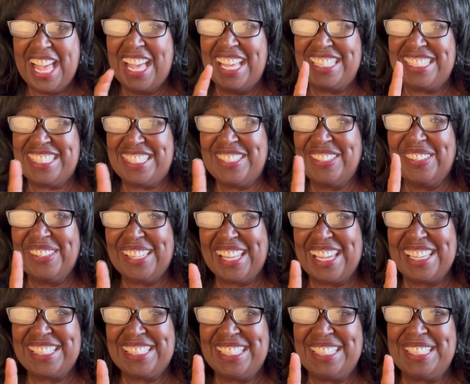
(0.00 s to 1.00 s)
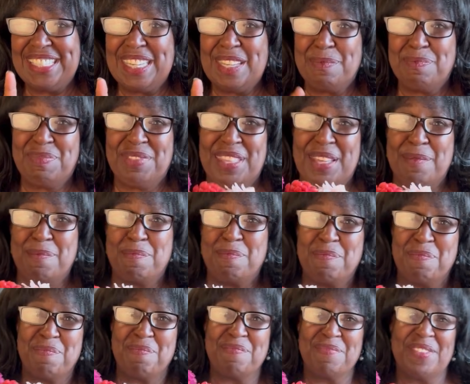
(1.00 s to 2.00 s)
I still like to dip them.
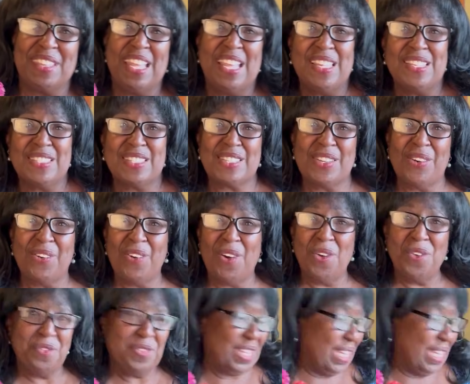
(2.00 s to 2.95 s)
So over